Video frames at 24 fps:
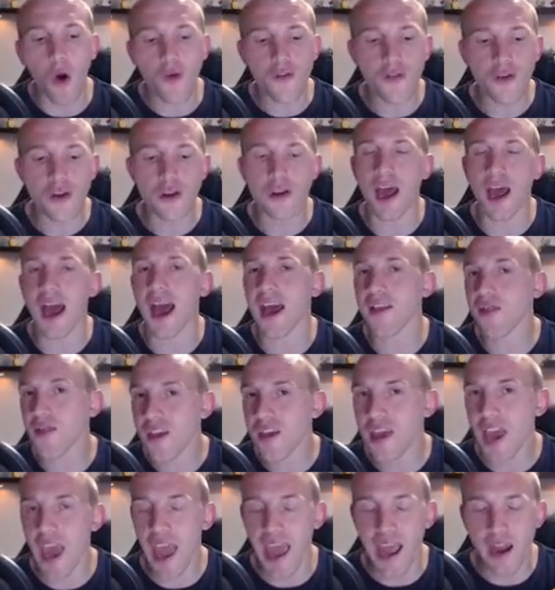Often at
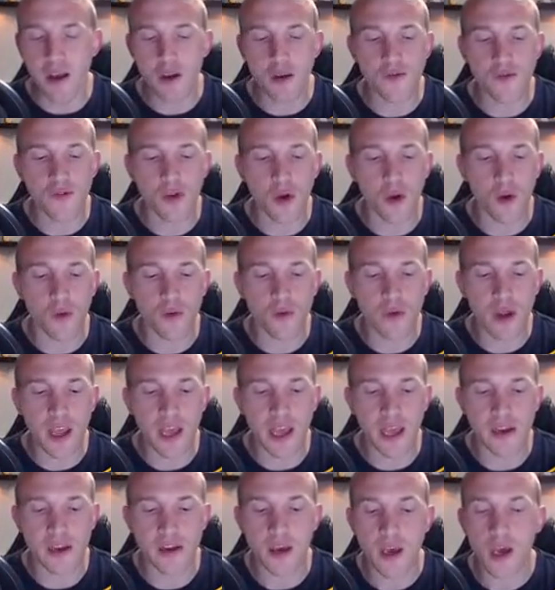the end of your
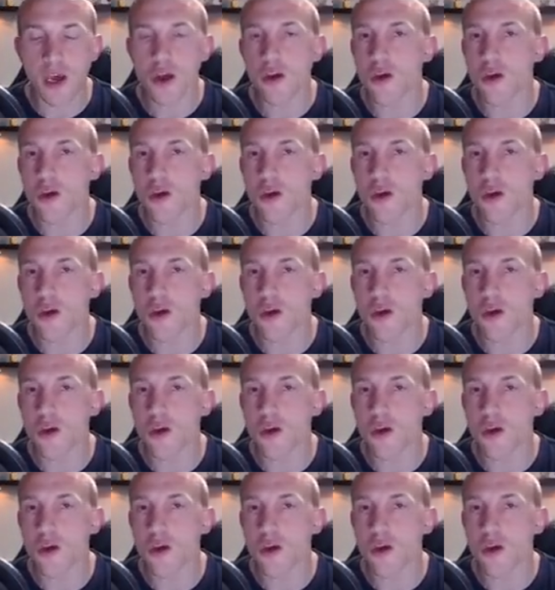raid,